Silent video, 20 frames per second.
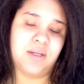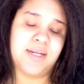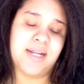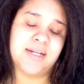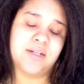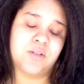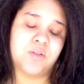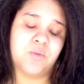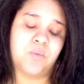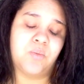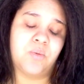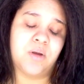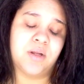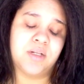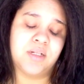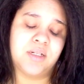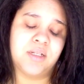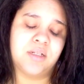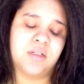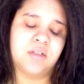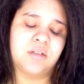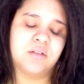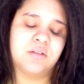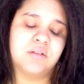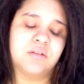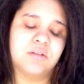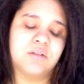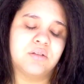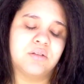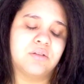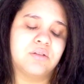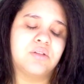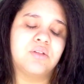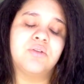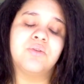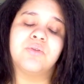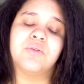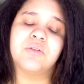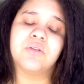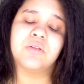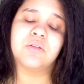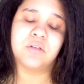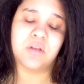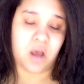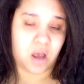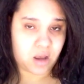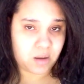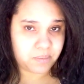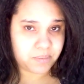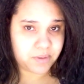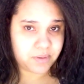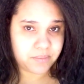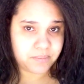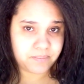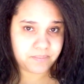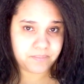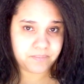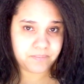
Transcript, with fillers: And I just wanted it to stop.